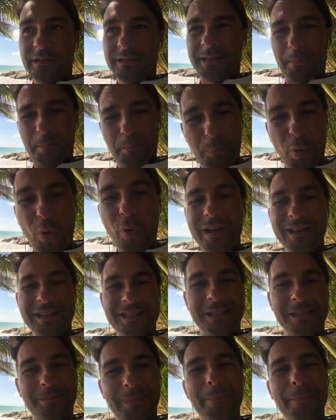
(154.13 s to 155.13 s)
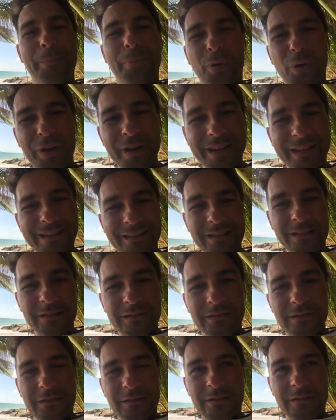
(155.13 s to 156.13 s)
the points in my body.
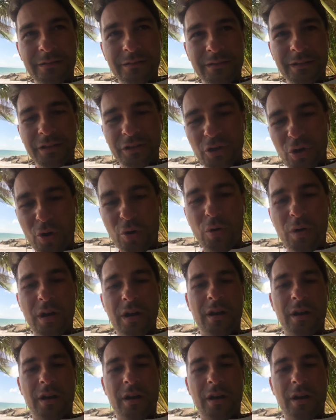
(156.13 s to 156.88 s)
You know,